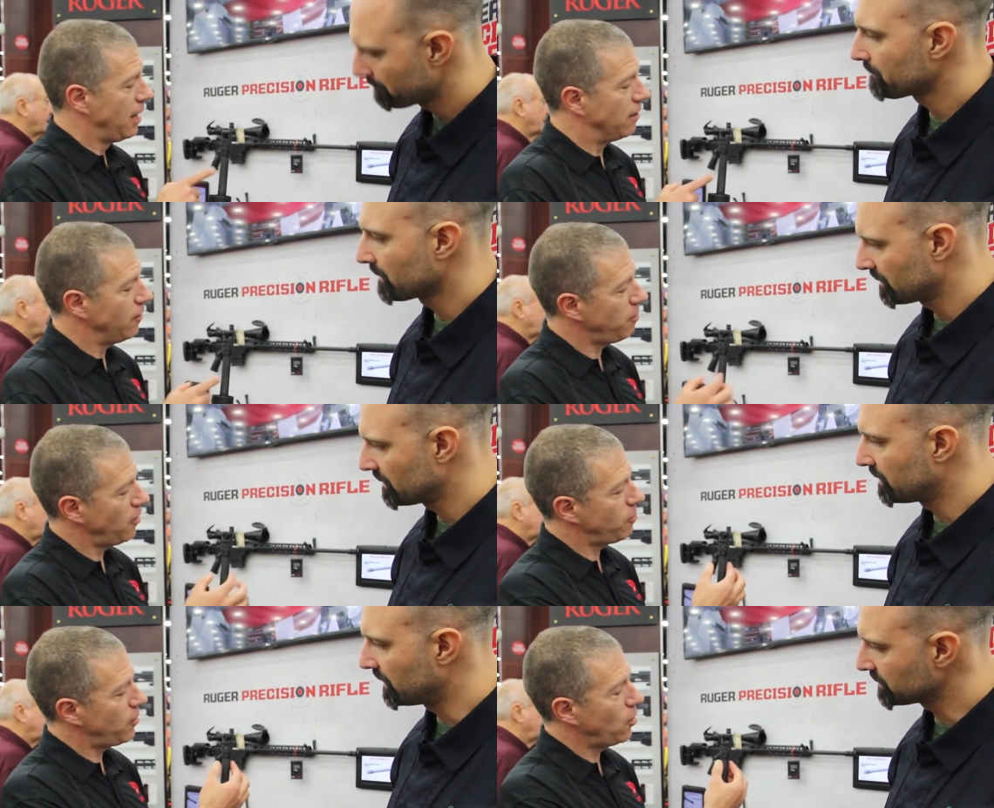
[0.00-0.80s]
Speaker 1: Now this
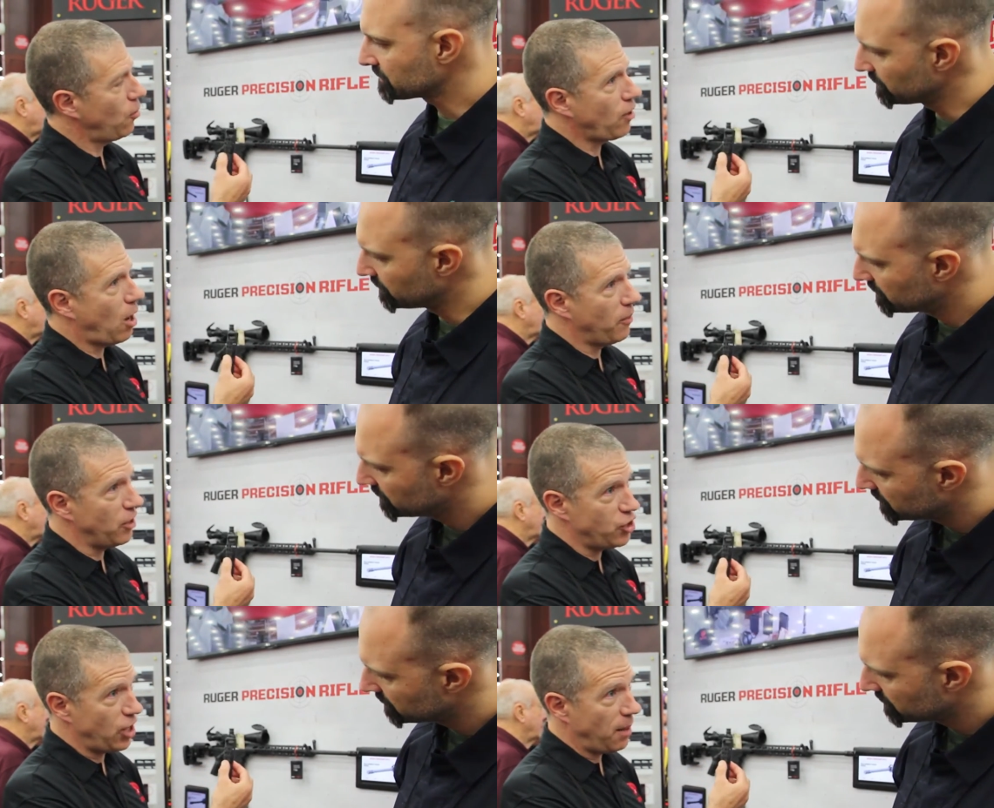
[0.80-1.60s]
muzzle brake goes on with
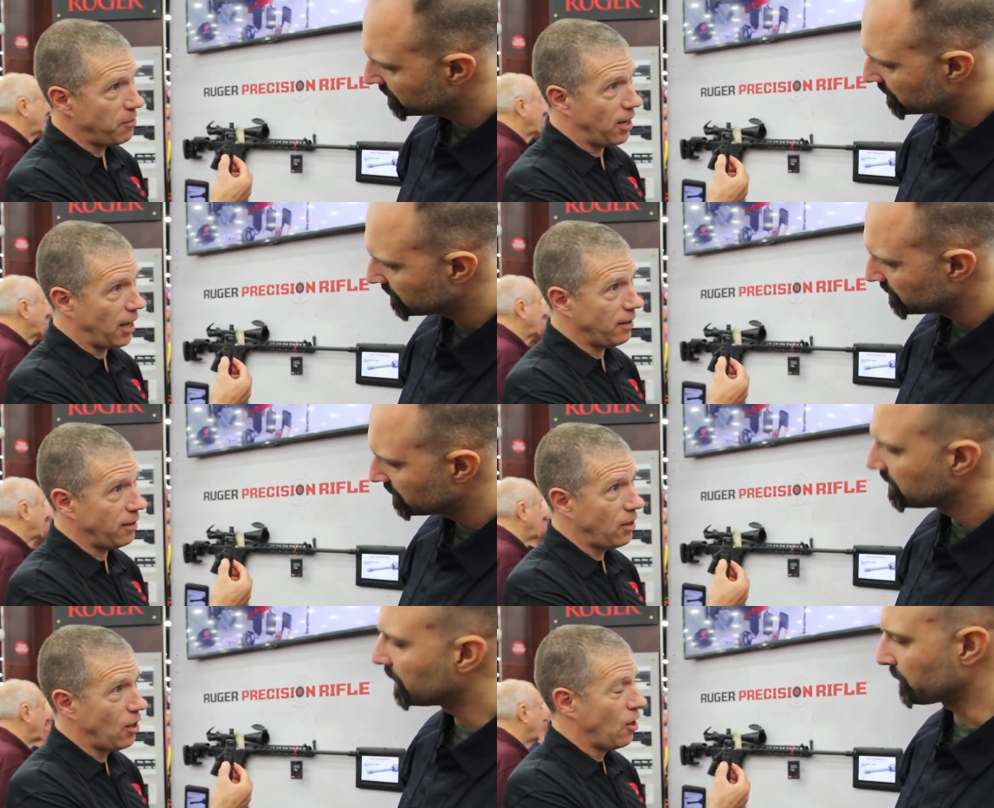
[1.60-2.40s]
a jam nut,
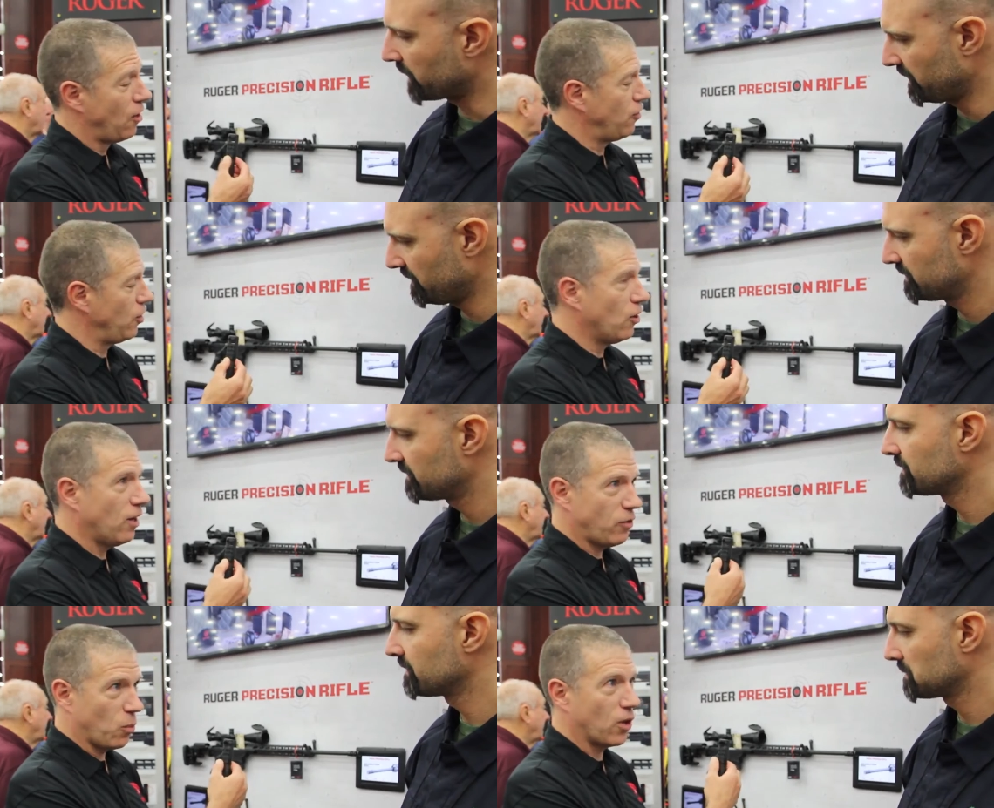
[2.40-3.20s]
so you don't
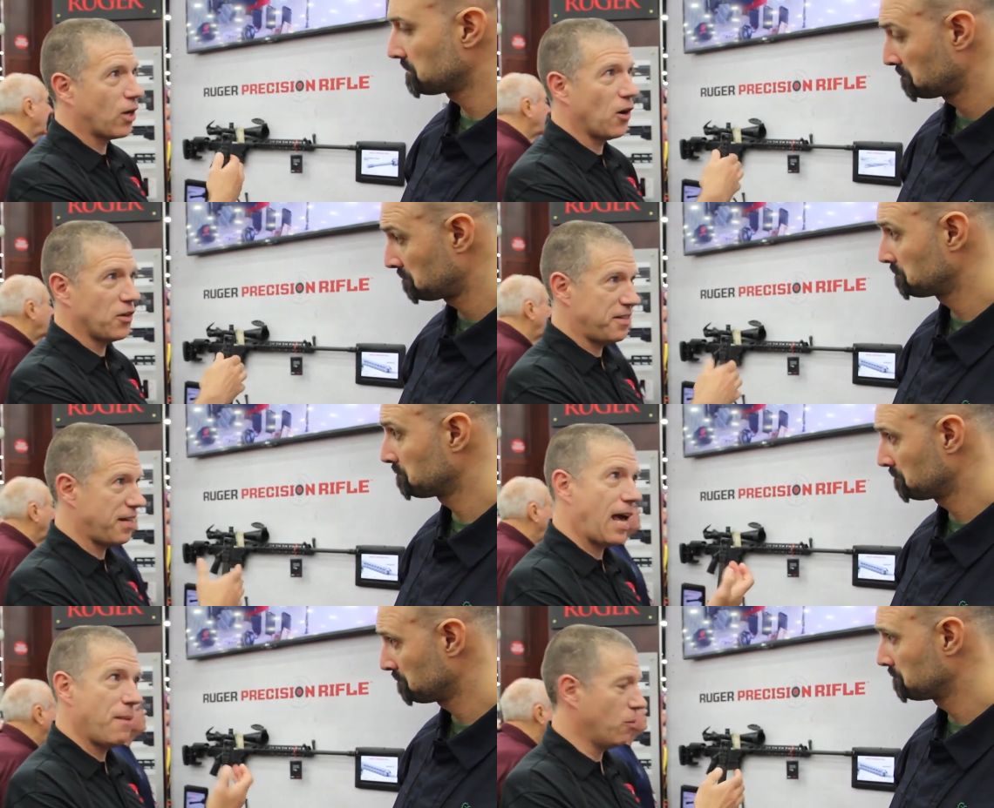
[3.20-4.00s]
have to work hard to
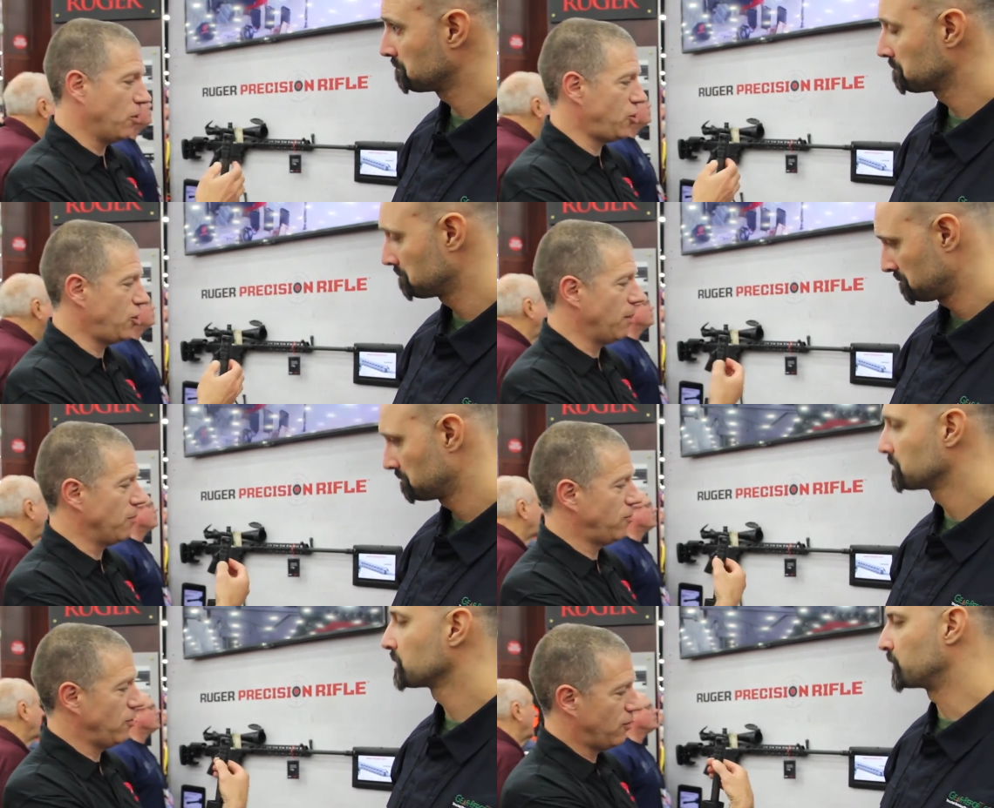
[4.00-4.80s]
time it with shims.
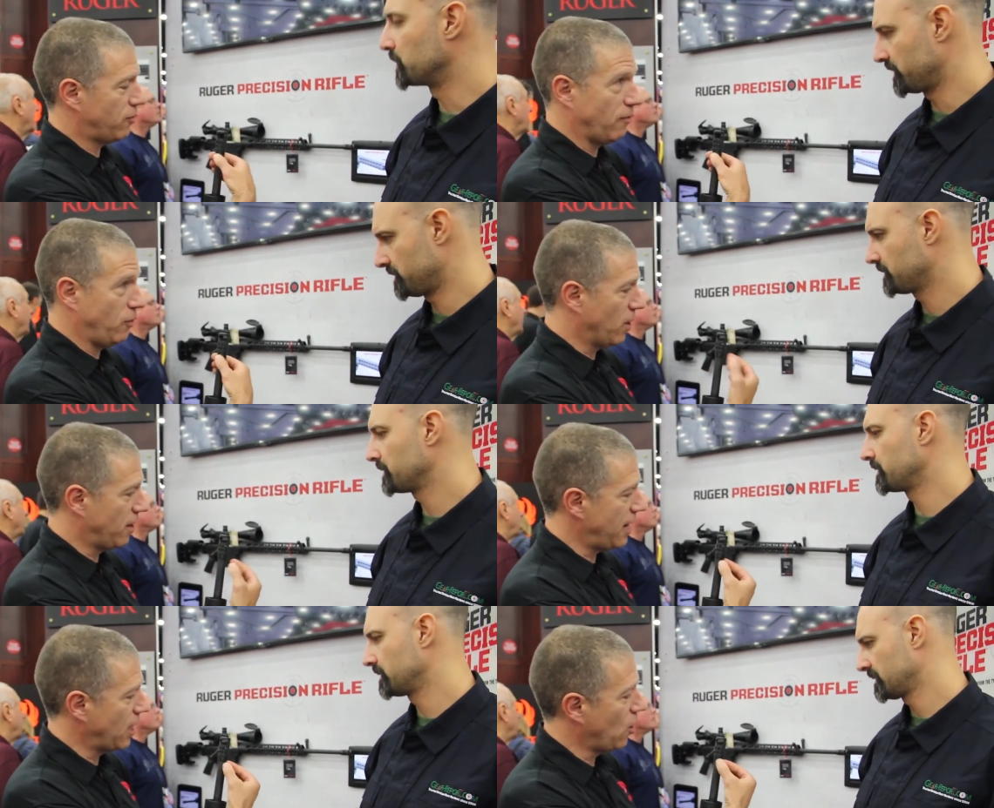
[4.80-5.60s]
You just, if you want
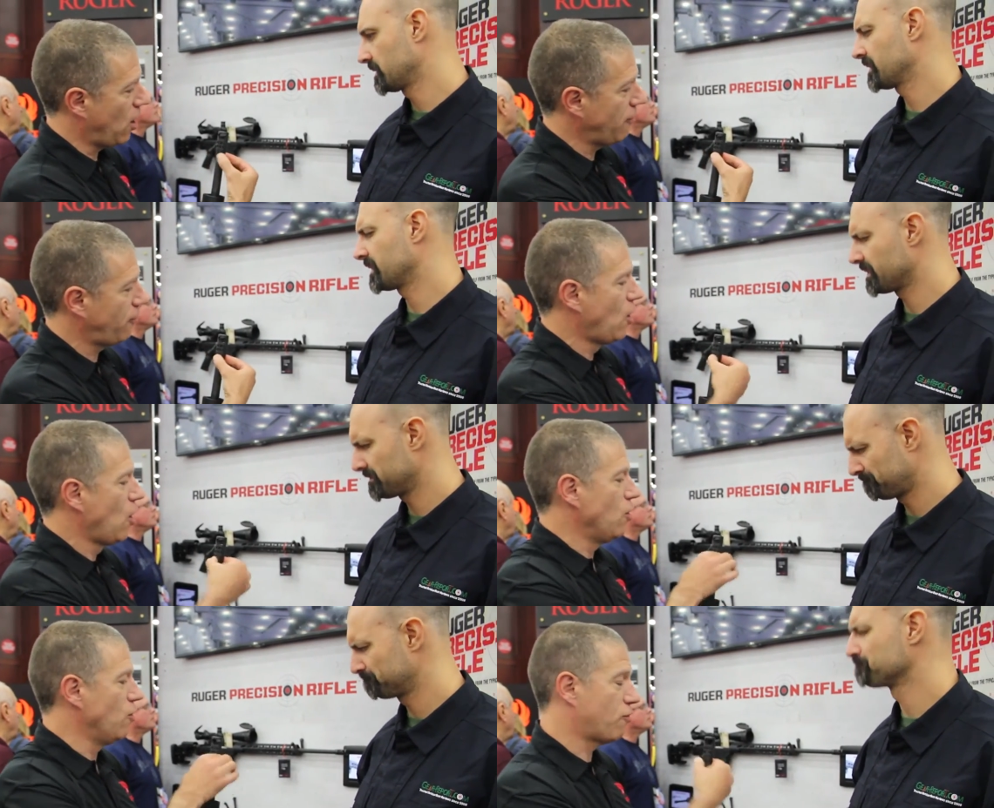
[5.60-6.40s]
to take it off,
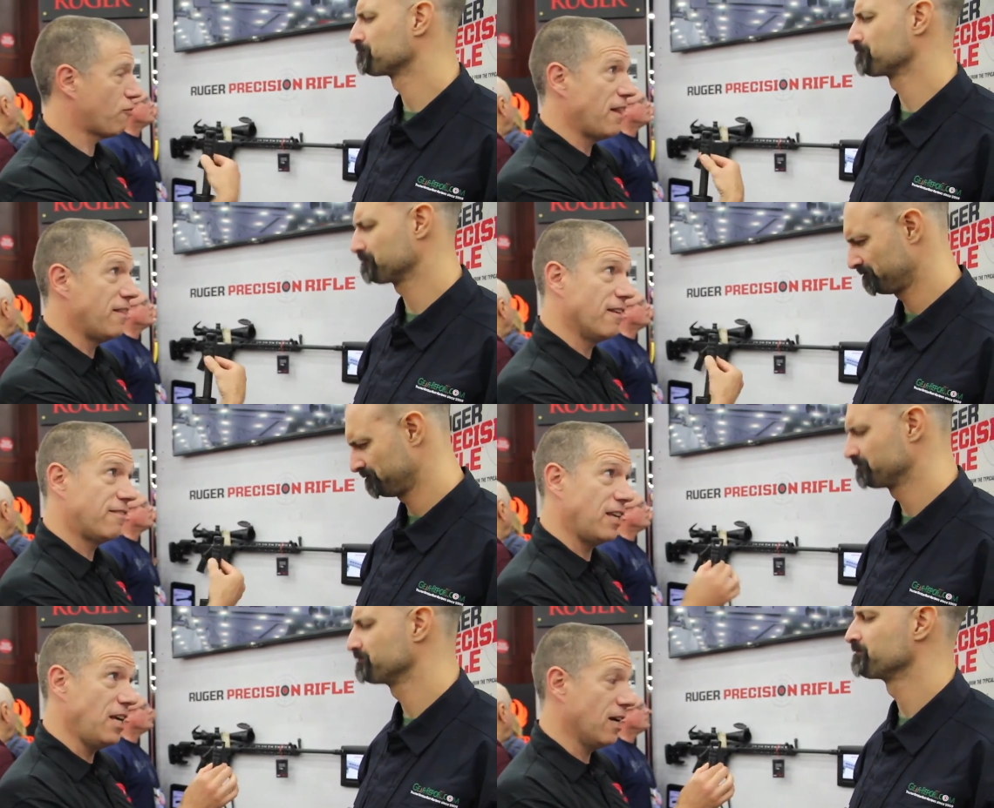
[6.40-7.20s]
you thread
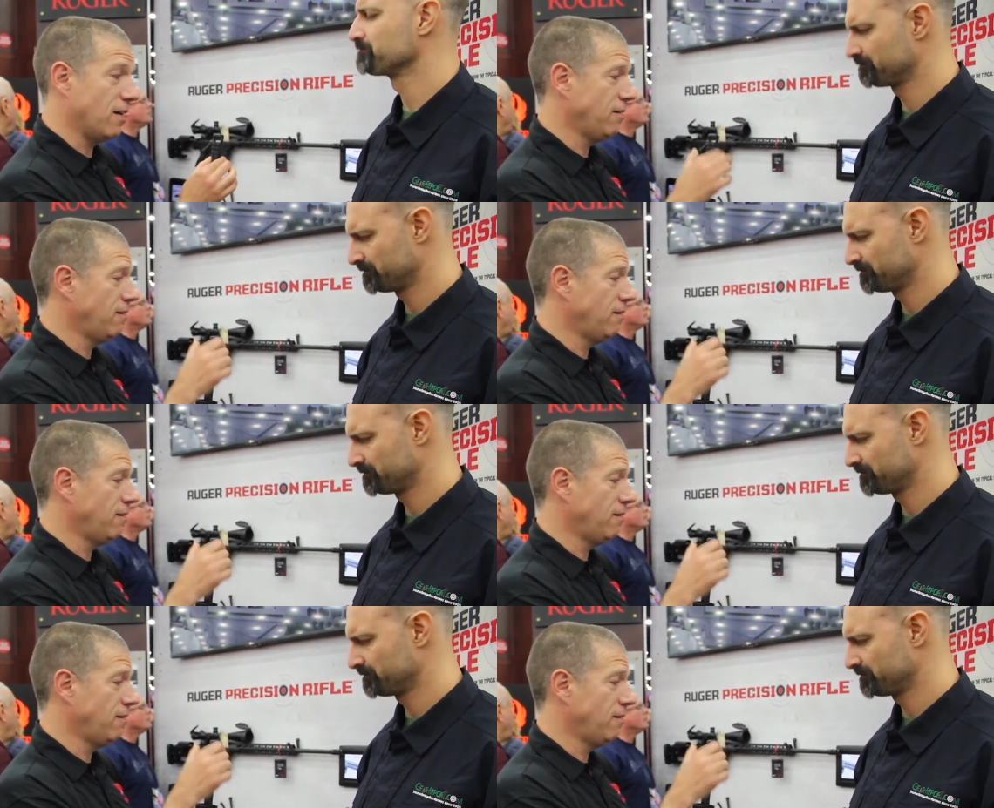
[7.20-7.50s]
this in,